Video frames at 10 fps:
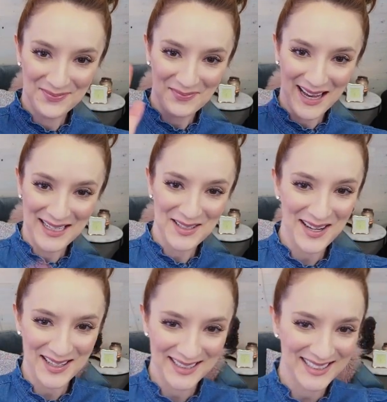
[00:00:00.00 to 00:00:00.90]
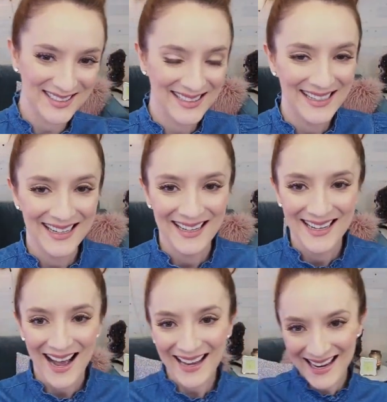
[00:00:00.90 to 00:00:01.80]
Hi Josh!
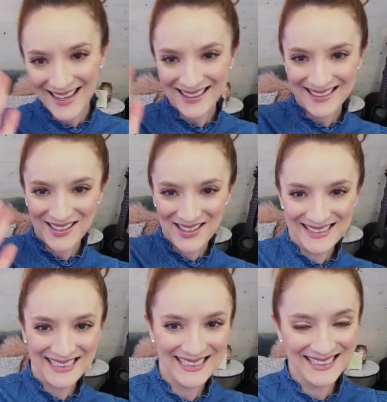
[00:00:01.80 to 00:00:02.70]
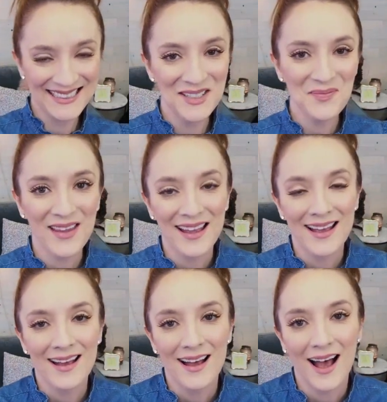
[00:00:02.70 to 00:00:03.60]
Hi Kathleen Calling!
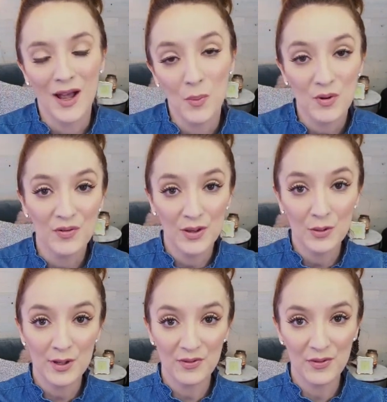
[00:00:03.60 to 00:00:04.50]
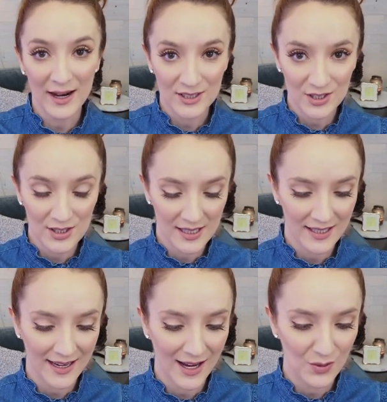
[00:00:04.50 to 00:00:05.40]
I hope you're feeling refreshed
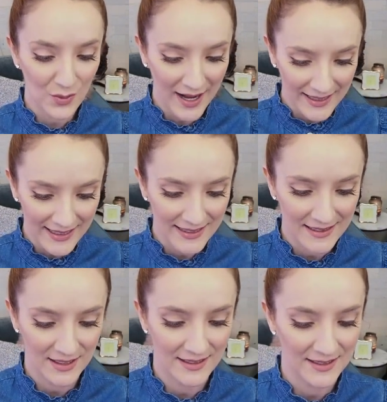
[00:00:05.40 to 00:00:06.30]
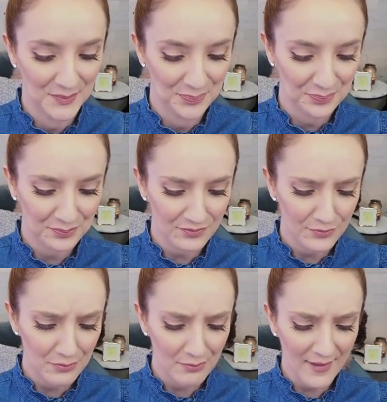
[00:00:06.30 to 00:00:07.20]
and ready to
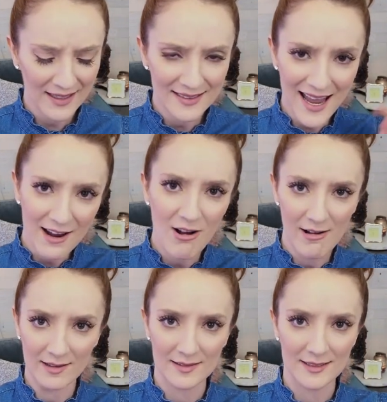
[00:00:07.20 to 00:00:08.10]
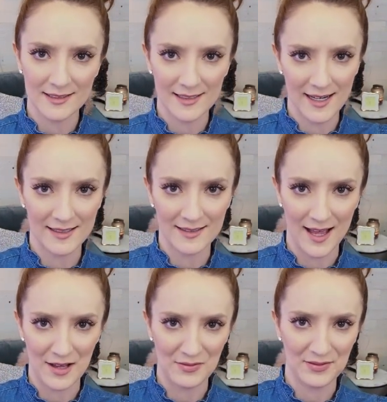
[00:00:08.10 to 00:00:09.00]
take on today's
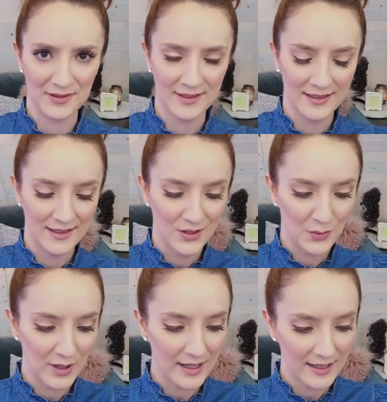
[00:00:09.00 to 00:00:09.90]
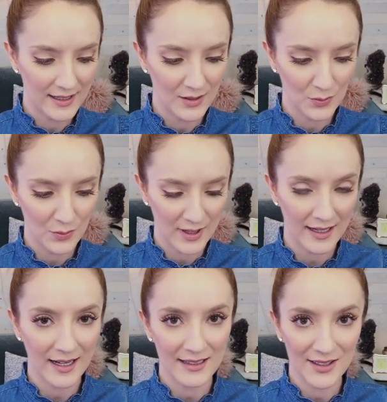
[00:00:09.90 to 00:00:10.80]
live. We're gonna
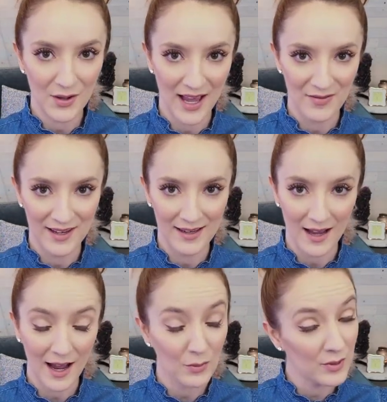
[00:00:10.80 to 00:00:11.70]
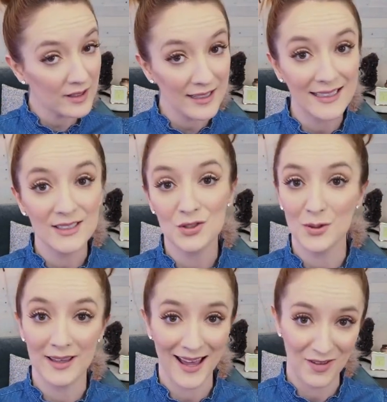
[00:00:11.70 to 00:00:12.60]
get a little heavy. I really enjoy
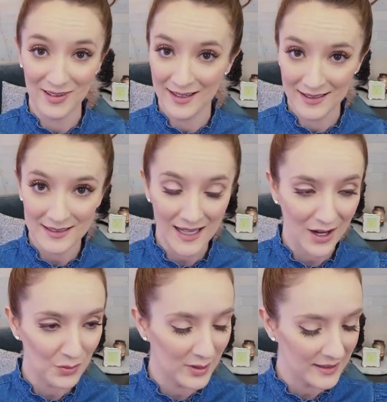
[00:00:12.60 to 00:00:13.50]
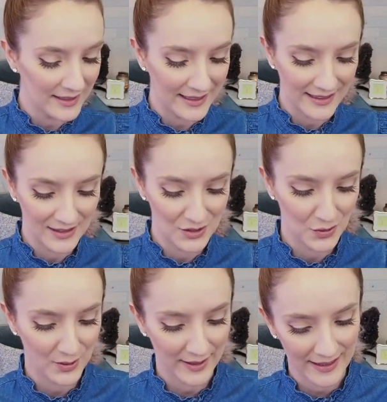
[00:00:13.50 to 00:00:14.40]
the heaviness. I really
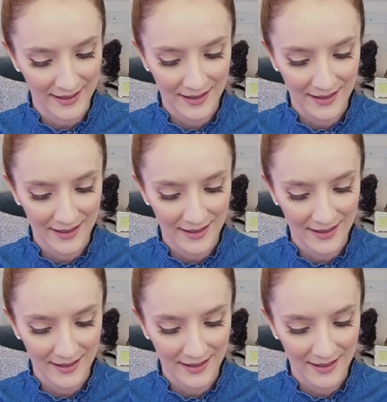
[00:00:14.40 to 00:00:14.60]
enjoy